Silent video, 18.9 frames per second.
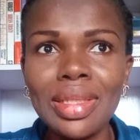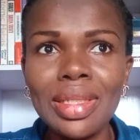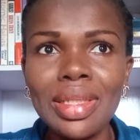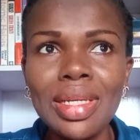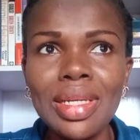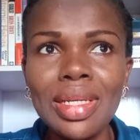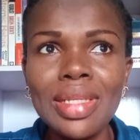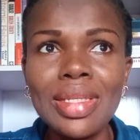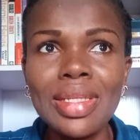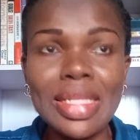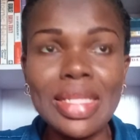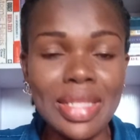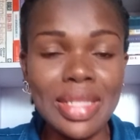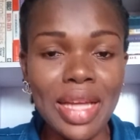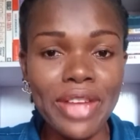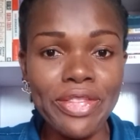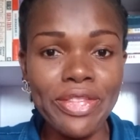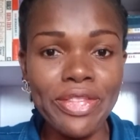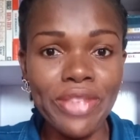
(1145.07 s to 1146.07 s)
since
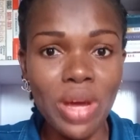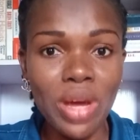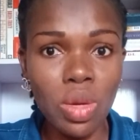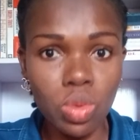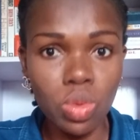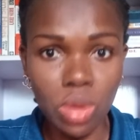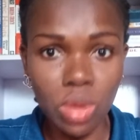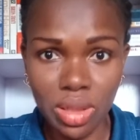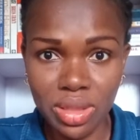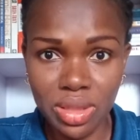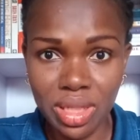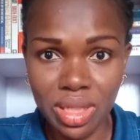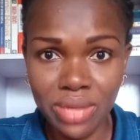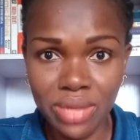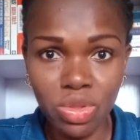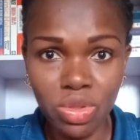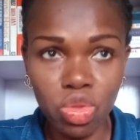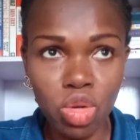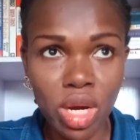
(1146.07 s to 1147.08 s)
I found out,
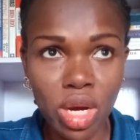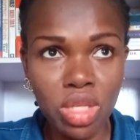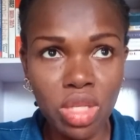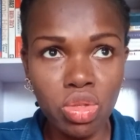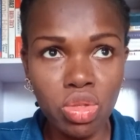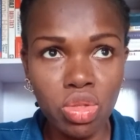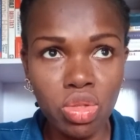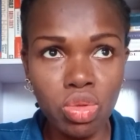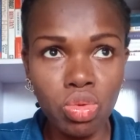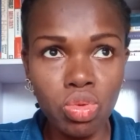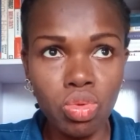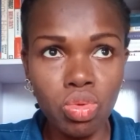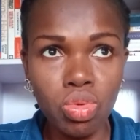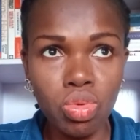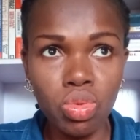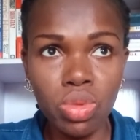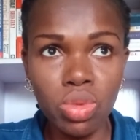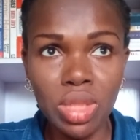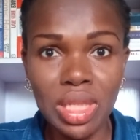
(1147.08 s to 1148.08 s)
I've tried to
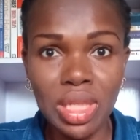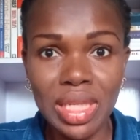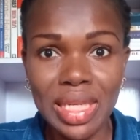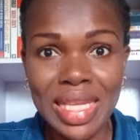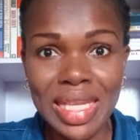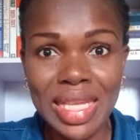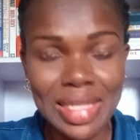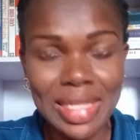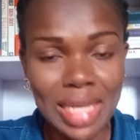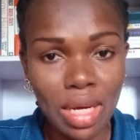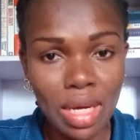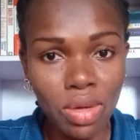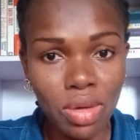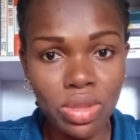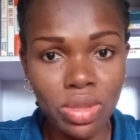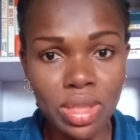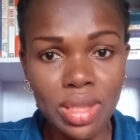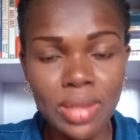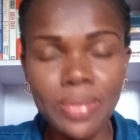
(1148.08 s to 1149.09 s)
eat
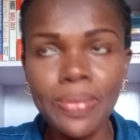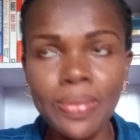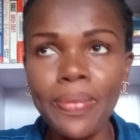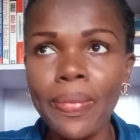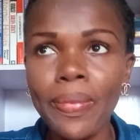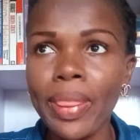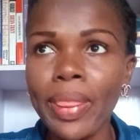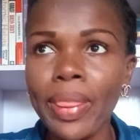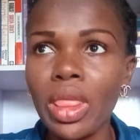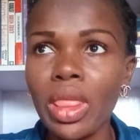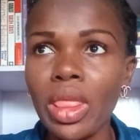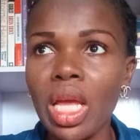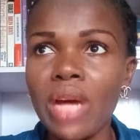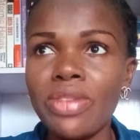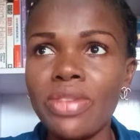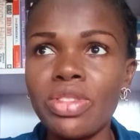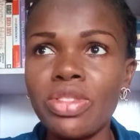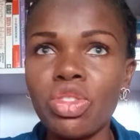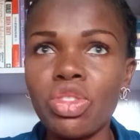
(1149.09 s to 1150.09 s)
healthy.
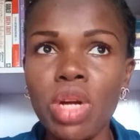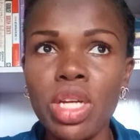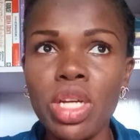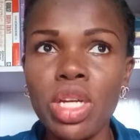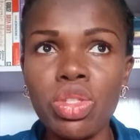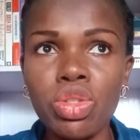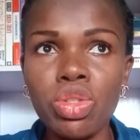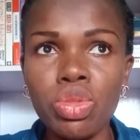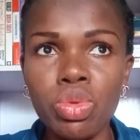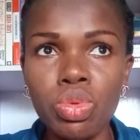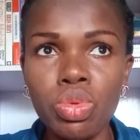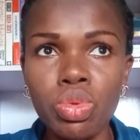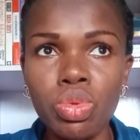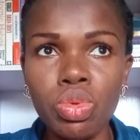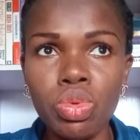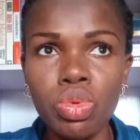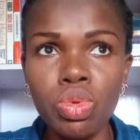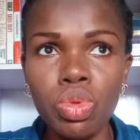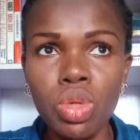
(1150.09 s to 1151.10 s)
I've tried
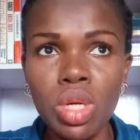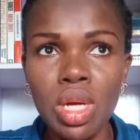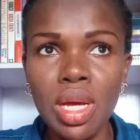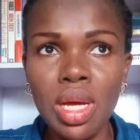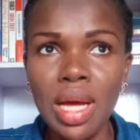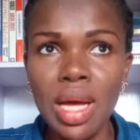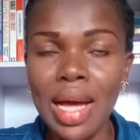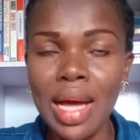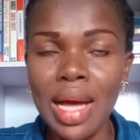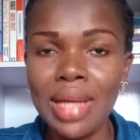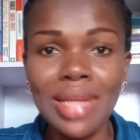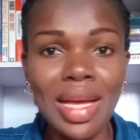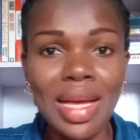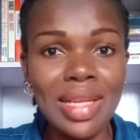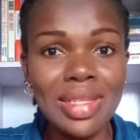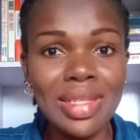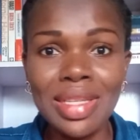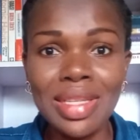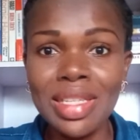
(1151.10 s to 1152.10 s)
to, and
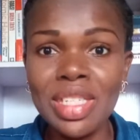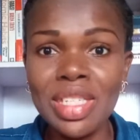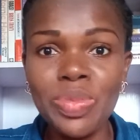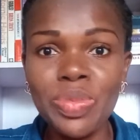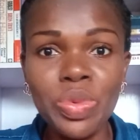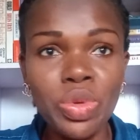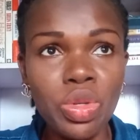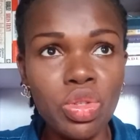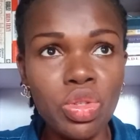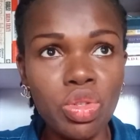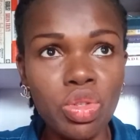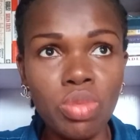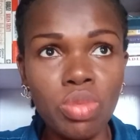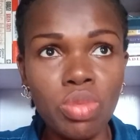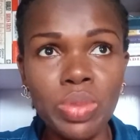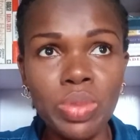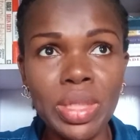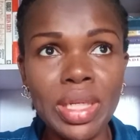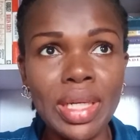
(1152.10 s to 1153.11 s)
that's the inspiration
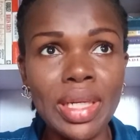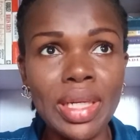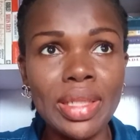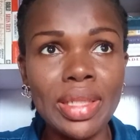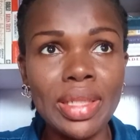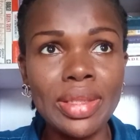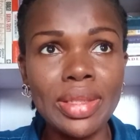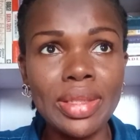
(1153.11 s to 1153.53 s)
behind